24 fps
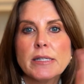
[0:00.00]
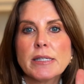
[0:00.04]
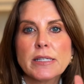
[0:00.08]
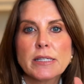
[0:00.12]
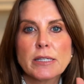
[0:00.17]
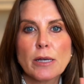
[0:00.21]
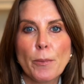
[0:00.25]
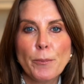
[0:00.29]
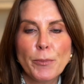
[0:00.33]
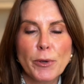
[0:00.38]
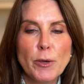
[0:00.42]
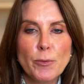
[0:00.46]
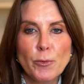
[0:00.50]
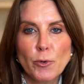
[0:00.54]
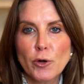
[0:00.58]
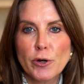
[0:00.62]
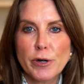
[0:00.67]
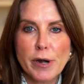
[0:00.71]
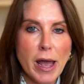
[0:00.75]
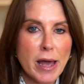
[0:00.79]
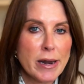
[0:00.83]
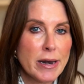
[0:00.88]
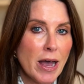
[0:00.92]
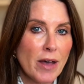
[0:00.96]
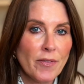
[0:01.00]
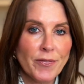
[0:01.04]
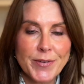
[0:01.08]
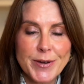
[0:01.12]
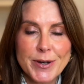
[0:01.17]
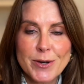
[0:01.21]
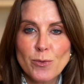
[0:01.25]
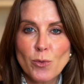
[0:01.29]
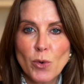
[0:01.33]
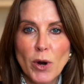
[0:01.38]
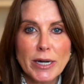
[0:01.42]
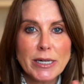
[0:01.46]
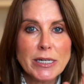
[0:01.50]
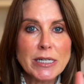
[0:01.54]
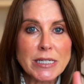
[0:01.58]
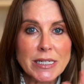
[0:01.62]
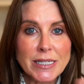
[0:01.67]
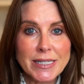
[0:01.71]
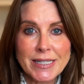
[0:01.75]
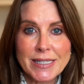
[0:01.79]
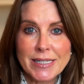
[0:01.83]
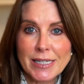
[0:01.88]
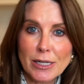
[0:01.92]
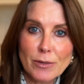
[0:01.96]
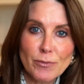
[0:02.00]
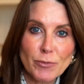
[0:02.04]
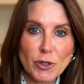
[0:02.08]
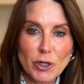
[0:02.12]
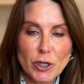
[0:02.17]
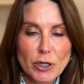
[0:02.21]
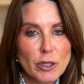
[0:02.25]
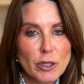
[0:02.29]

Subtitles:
Some people are not out there wanting to steam their